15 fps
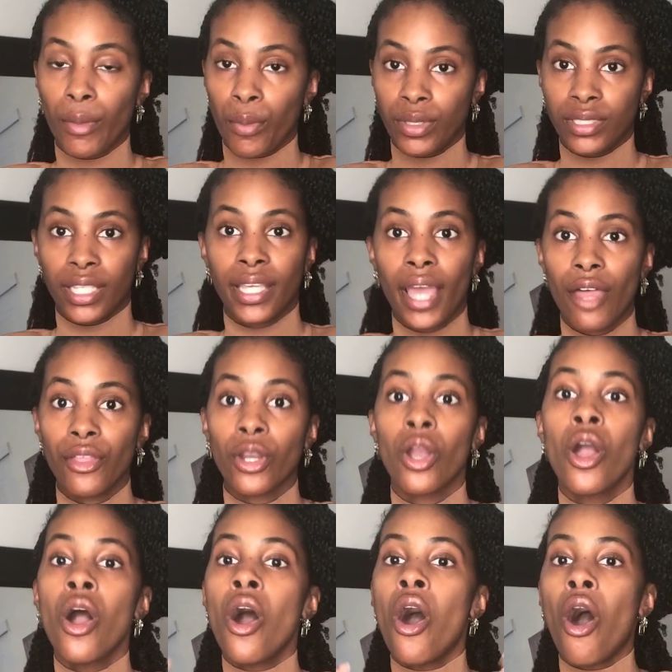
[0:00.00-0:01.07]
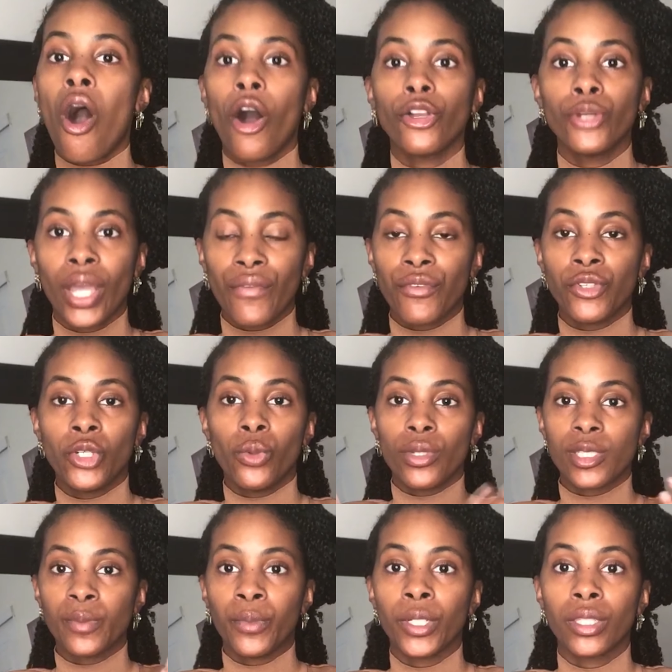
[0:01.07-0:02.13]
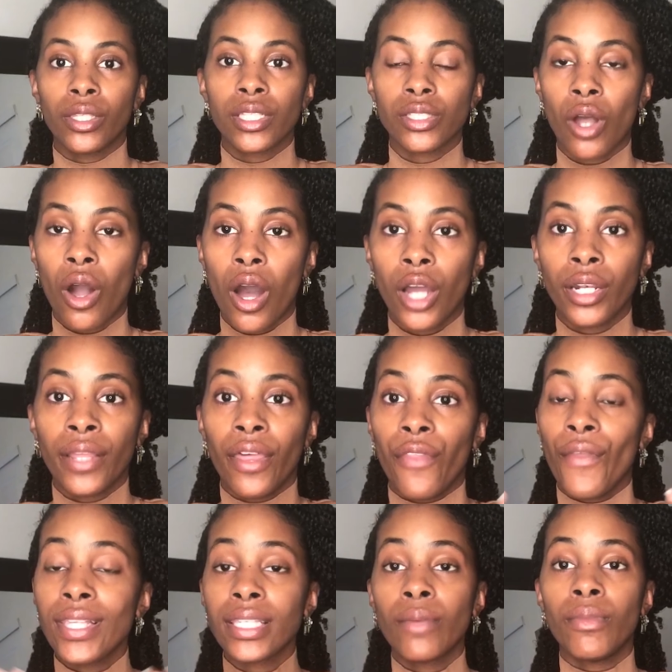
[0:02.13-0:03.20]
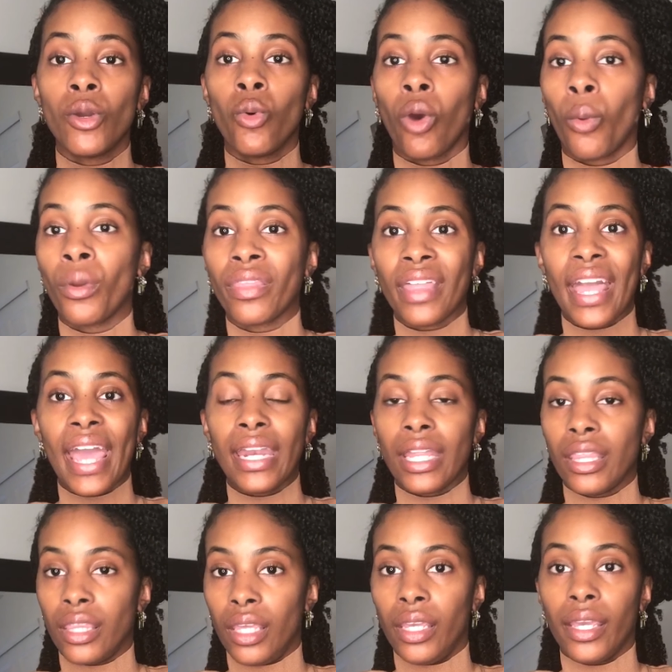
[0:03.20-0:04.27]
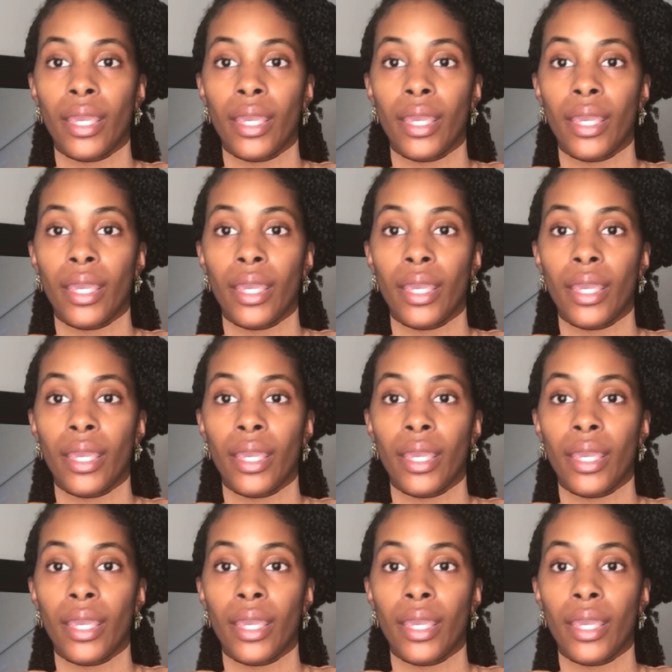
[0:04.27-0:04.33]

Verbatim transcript: very put together. All you have to do is put this on, and this can be worn with anything.